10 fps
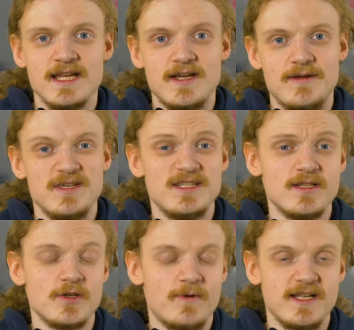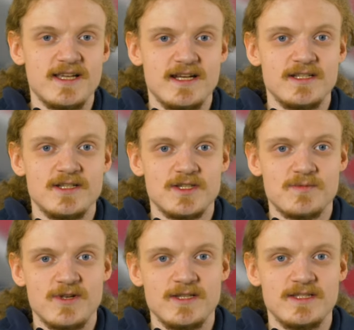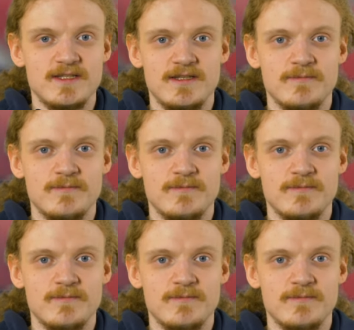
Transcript: He didn't quite get it in the sprint.